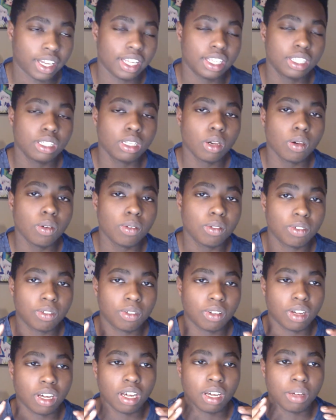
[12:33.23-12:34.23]
I
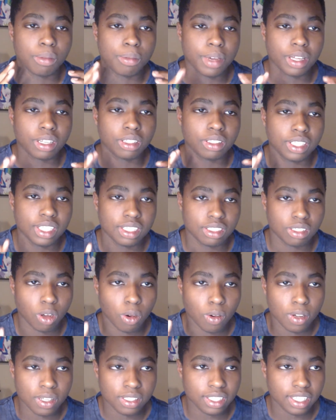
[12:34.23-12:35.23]
know Metal Lee is
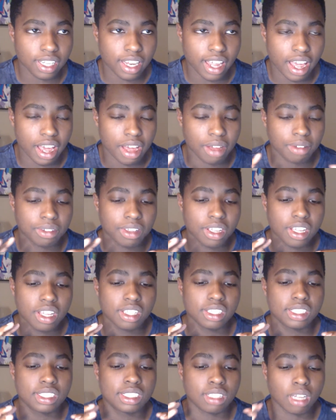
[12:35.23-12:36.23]
always gonna have
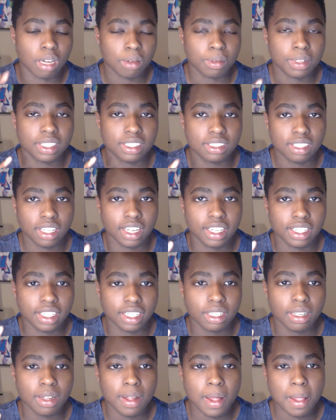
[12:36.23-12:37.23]
some
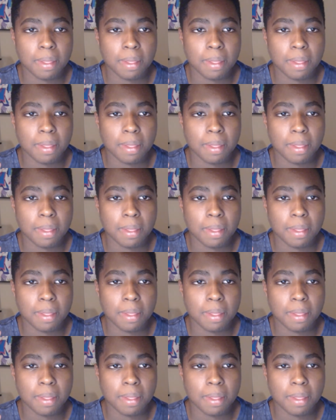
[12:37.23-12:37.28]
anxiety,